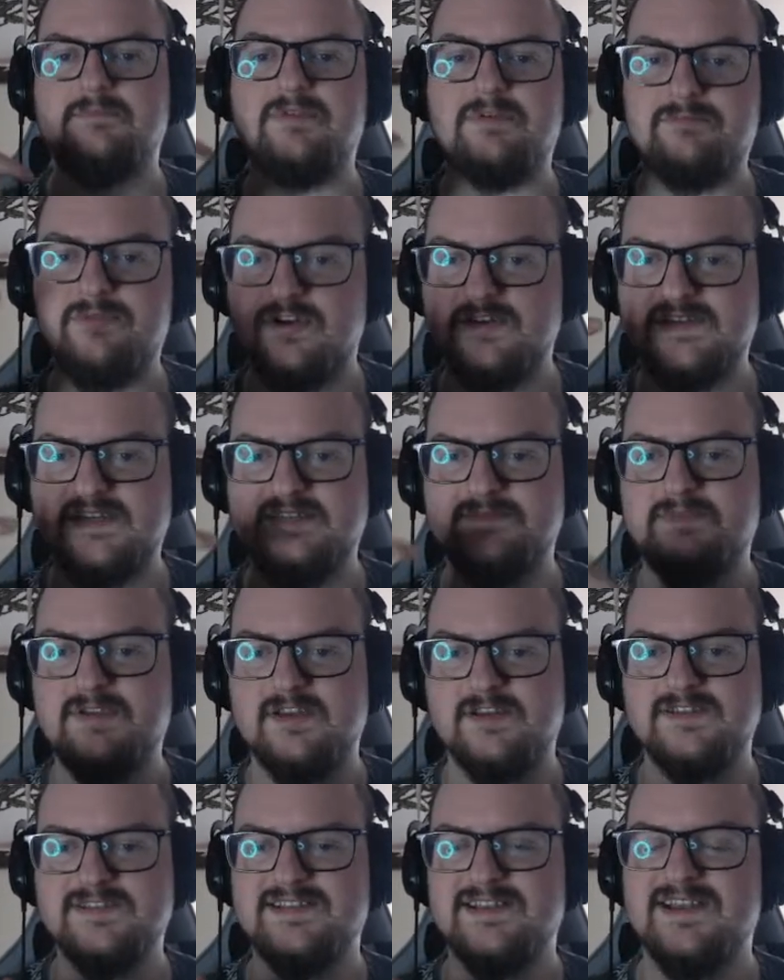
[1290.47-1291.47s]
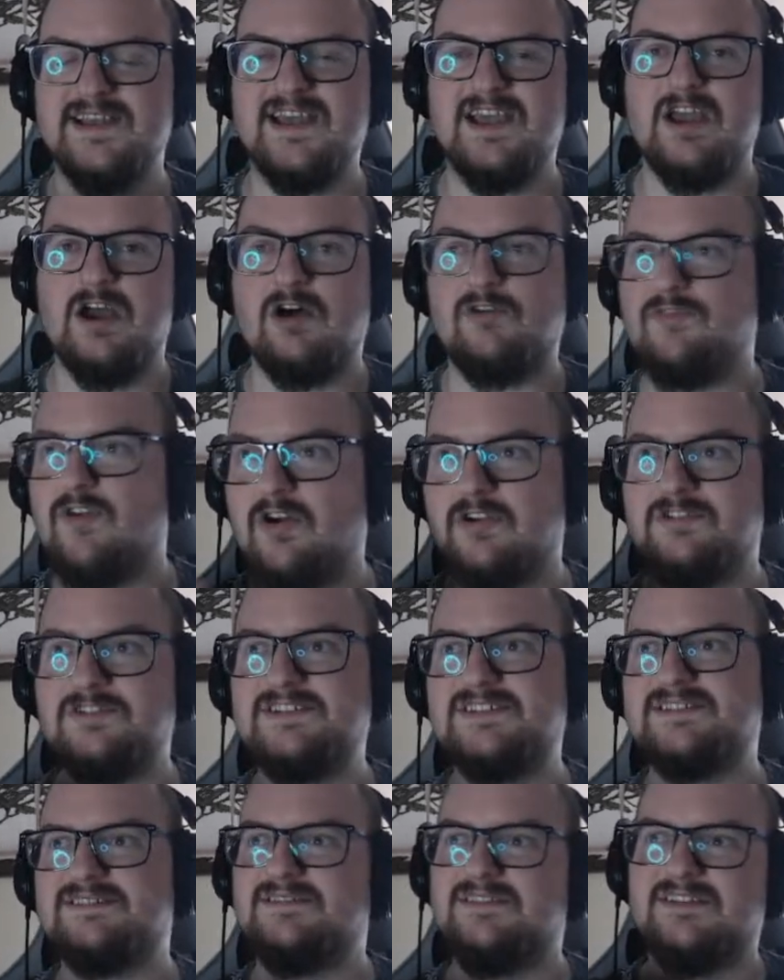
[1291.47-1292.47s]
up the process, because, of
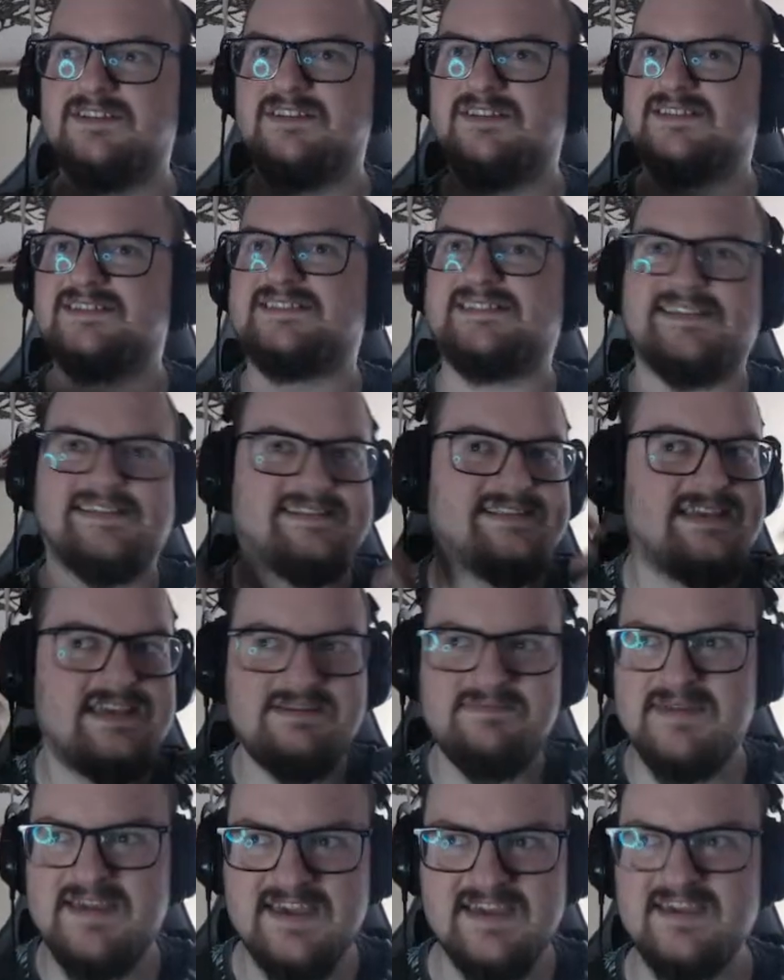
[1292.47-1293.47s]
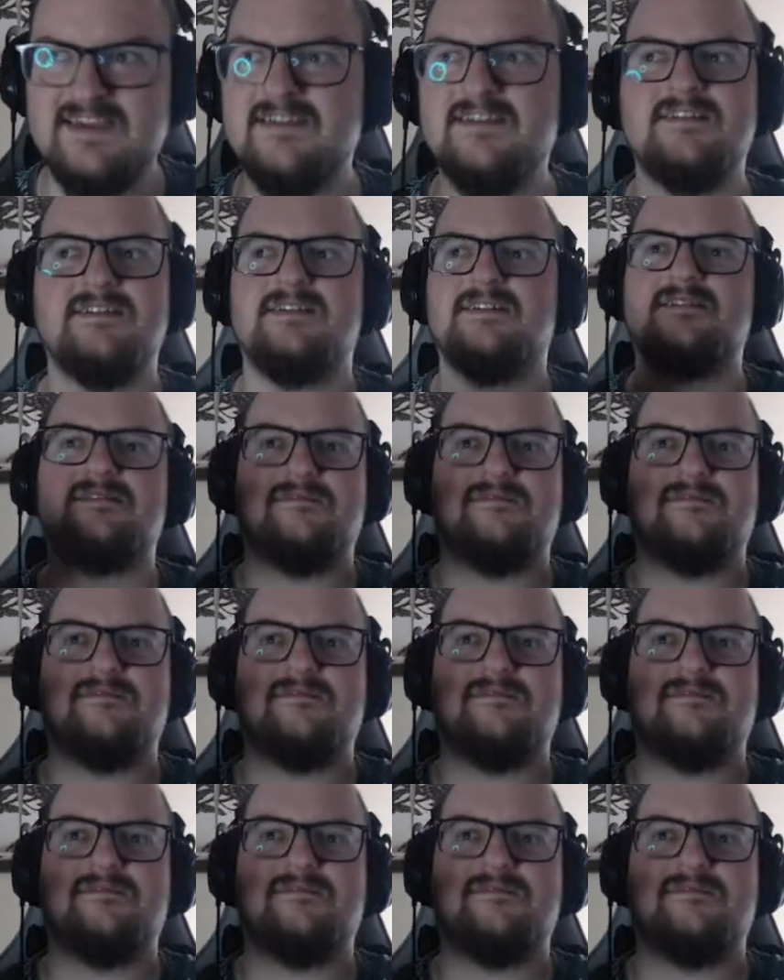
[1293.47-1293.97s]
course, silly me,